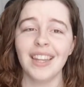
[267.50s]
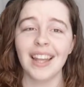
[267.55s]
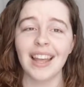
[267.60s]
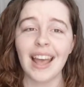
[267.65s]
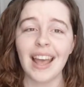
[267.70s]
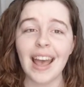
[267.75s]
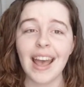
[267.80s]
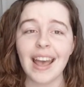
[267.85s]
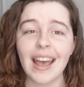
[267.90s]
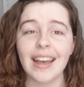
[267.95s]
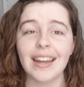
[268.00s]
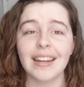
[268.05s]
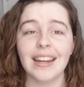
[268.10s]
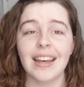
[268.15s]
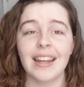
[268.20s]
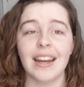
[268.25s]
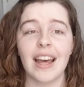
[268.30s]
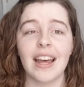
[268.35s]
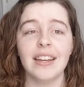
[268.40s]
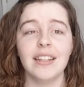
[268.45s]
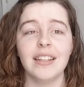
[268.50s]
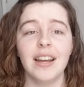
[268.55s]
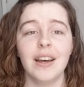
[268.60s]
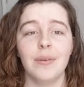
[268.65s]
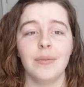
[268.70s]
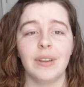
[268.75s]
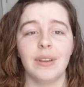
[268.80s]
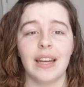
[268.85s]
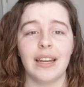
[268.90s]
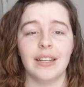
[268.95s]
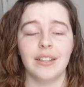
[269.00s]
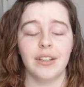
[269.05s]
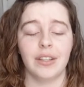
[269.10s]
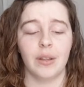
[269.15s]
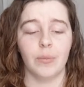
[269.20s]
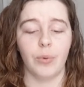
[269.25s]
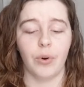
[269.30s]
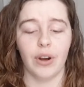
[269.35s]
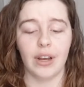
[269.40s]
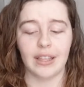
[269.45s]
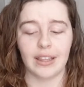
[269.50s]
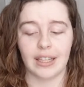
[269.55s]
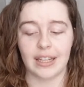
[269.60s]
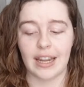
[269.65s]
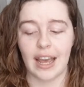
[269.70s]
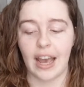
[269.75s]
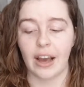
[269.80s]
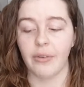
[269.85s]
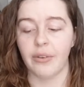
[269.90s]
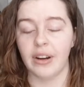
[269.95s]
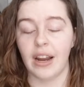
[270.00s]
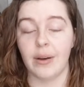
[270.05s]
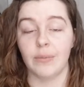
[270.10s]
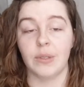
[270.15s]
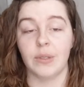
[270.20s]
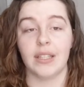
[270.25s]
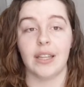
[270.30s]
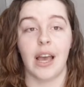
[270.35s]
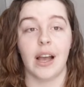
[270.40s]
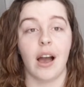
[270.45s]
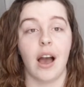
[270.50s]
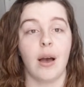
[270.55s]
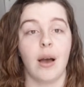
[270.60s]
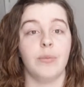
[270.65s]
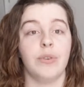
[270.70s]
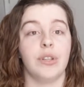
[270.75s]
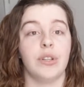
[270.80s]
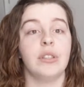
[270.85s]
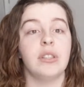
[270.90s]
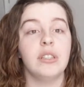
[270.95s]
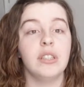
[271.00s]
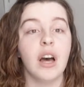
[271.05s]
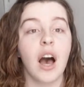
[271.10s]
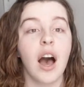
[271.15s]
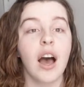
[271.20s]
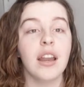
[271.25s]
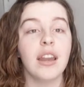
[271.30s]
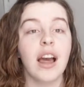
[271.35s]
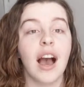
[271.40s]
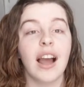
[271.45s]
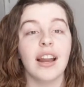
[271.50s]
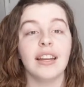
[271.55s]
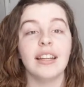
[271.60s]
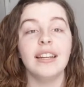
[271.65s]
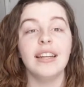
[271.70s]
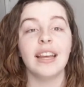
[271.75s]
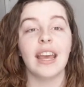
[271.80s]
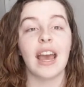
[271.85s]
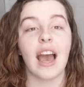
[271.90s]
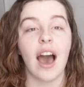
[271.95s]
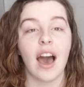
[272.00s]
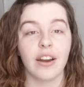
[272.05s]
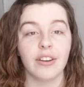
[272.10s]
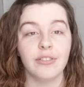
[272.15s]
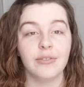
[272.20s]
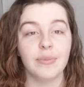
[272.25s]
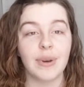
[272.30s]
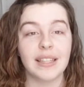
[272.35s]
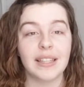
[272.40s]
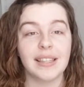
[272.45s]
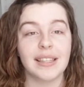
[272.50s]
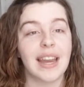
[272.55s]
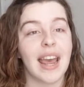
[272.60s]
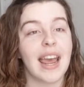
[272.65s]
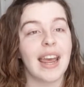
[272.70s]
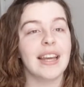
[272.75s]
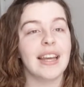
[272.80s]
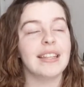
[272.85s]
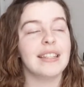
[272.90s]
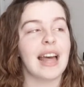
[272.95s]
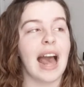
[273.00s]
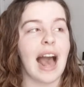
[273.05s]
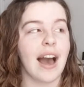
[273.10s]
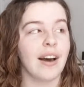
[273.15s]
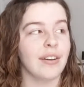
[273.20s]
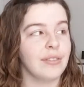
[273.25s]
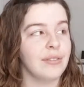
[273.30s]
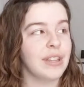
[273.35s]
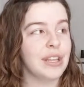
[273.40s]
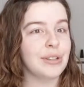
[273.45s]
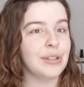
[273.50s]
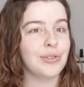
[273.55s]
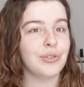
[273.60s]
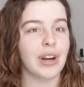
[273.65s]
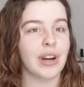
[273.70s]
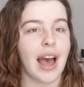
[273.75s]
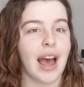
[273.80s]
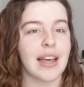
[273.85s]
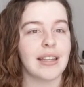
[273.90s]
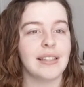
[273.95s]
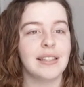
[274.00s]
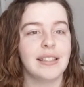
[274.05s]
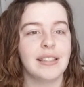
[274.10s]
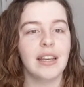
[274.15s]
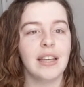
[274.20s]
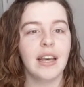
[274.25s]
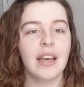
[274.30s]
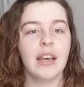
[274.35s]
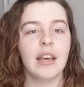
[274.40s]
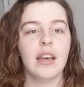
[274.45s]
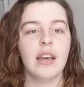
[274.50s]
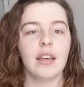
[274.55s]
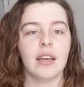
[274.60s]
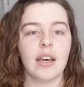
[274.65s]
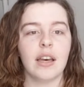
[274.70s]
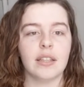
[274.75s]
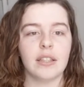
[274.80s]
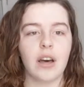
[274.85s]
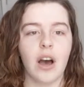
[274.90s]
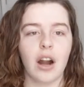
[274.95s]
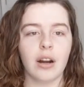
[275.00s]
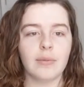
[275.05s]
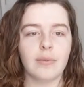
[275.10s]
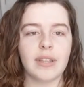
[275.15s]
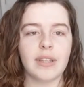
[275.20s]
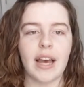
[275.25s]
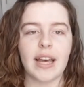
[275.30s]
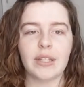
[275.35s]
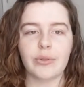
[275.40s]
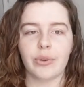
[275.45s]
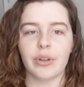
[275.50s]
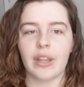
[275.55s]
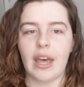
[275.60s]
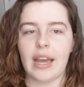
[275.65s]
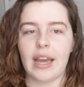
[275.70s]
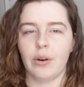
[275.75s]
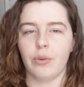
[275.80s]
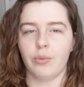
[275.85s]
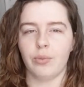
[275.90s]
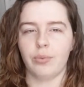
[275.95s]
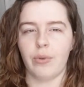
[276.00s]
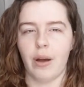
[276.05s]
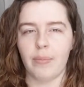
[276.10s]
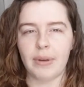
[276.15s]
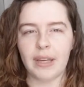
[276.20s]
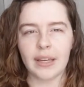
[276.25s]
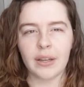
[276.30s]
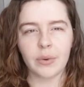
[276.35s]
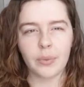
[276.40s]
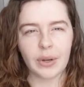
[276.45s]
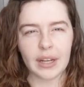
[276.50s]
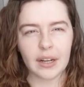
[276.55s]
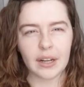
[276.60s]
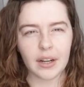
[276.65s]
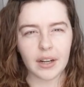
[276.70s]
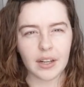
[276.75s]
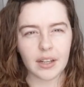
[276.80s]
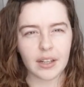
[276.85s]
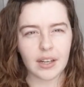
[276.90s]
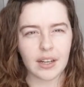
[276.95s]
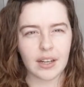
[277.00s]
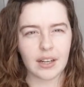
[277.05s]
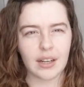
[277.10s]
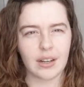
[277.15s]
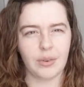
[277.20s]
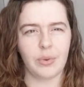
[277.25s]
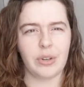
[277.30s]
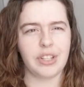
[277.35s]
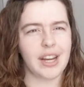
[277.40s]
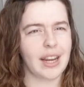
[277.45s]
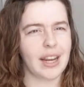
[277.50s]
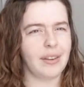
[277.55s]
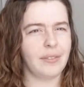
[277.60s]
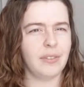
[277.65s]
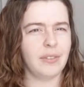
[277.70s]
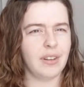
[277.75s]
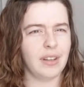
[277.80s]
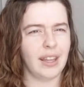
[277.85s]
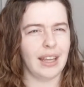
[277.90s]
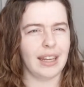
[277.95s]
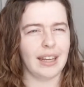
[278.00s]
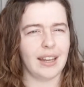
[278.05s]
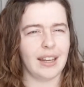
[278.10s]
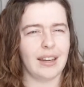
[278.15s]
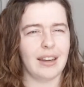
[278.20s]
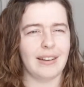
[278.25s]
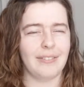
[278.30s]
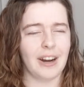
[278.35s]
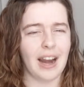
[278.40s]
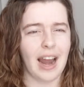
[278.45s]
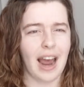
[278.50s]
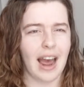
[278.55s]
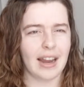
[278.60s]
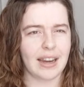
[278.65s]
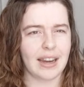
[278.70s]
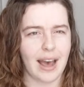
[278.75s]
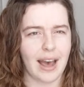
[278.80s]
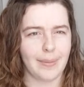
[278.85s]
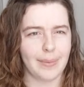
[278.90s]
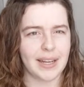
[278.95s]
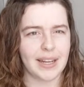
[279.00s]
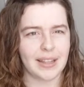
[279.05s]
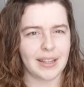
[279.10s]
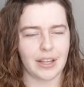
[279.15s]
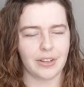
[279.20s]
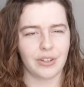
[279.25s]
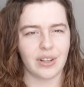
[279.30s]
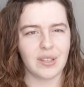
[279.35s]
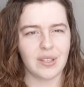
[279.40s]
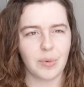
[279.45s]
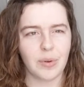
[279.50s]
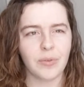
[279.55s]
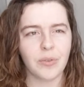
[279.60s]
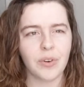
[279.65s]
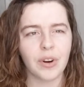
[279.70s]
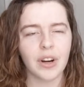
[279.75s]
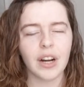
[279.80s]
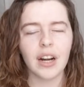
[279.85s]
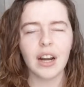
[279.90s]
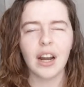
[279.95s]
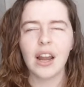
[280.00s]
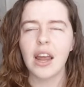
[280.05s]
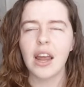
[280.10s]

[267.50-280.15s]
it ended up getting to the point in the day when I'm just I'm just done. I need to get out of my stays, out of this dress, because the arms eyes were rubbing weird, which I had never had happen in that dress before.